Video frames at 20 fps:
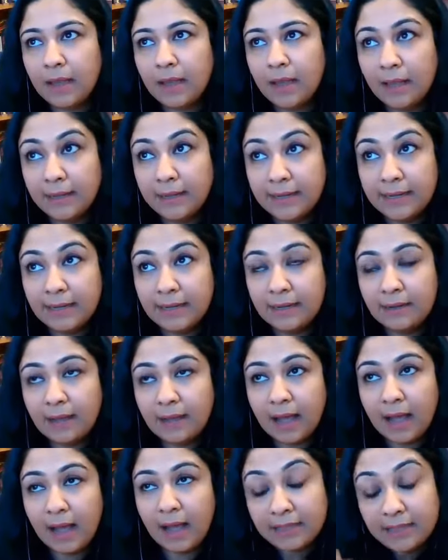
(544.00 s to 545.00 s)

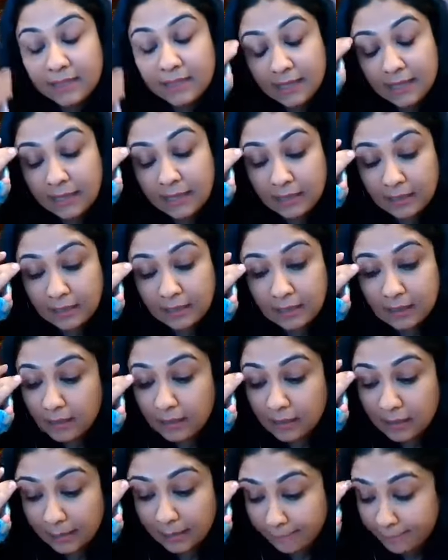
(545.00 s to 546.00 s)
I think
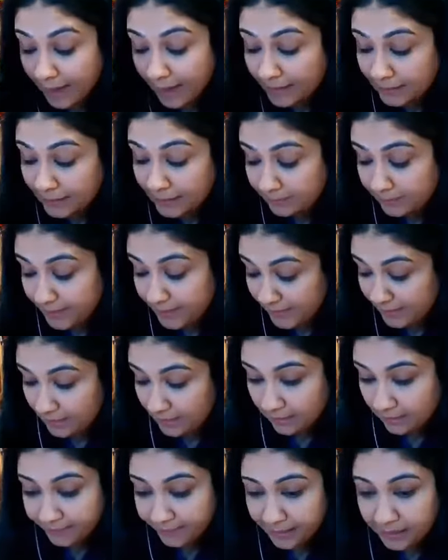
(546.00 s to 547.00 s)
it might
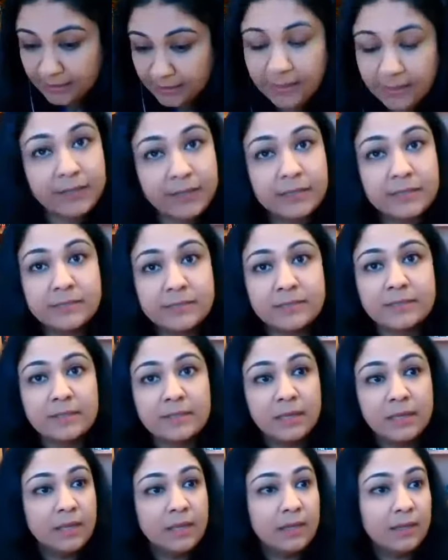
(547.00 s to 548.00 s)
be because
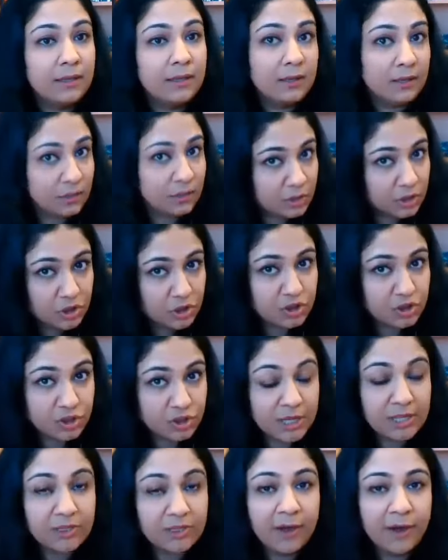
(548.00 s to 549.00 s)

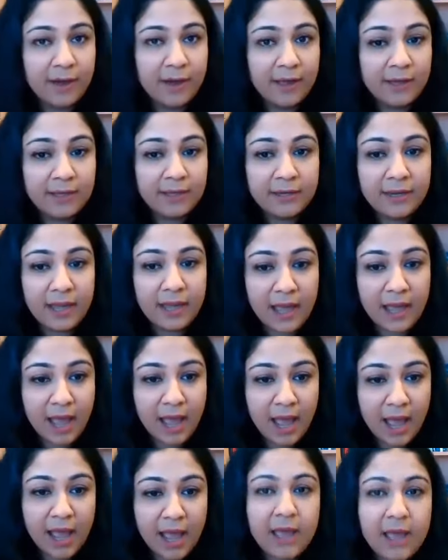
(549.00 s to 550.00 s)
she thought
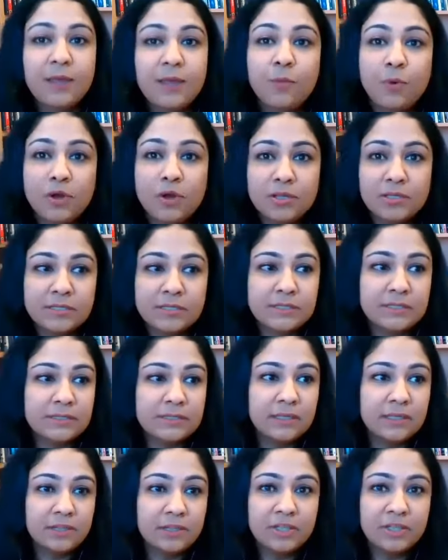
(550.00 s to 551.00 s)
I was
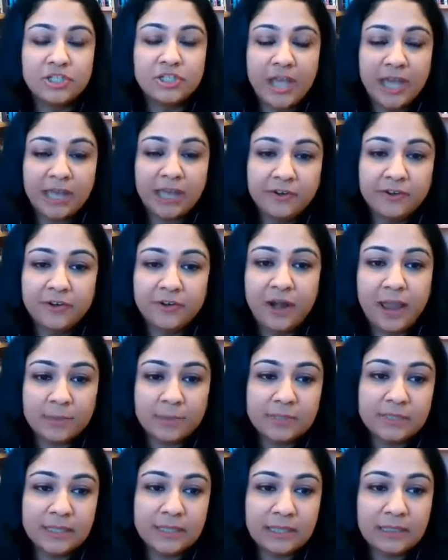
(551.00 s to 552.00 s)
the janitor, I
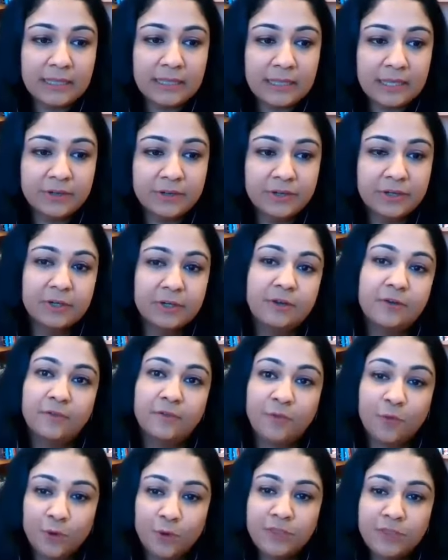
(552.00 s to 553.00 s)
was the cleaner
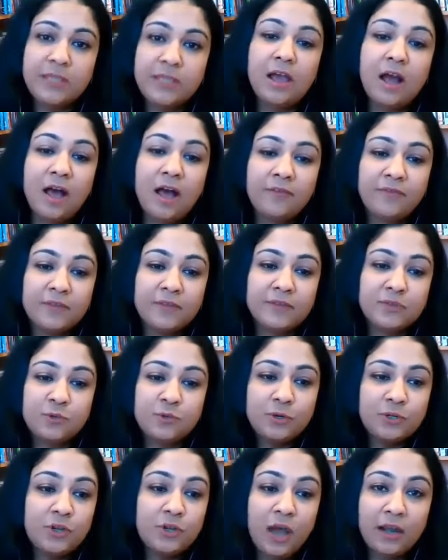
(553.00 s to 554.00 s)
for the office
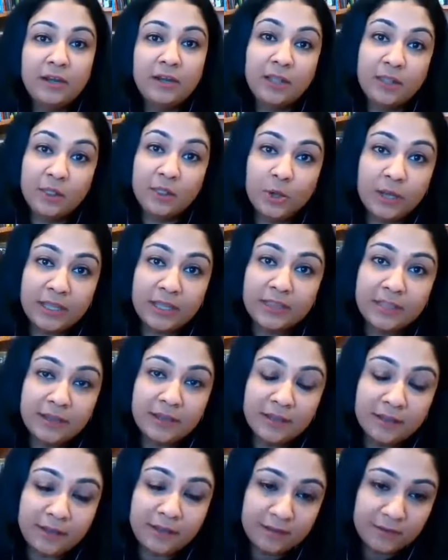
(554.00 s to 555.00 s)
who had gotten a look at
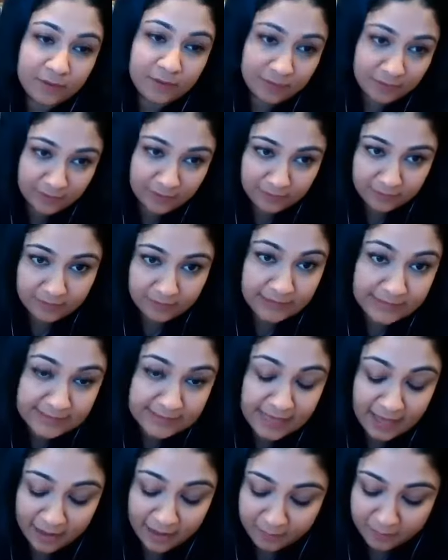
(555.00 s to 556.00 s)
the
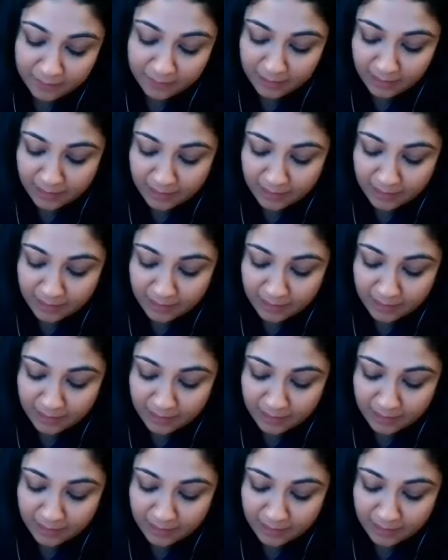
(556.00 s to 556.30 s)
exam.